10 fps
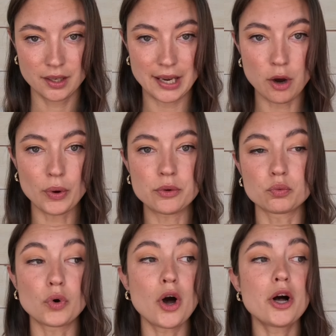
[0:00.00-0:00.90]
Now,
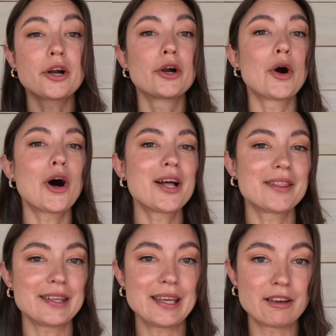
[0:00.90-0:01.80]
when Ra
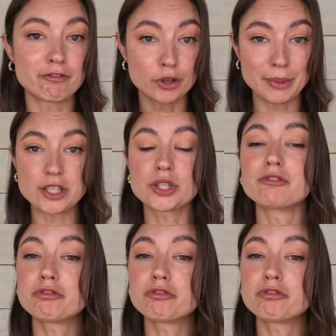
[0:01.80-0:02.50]
got the information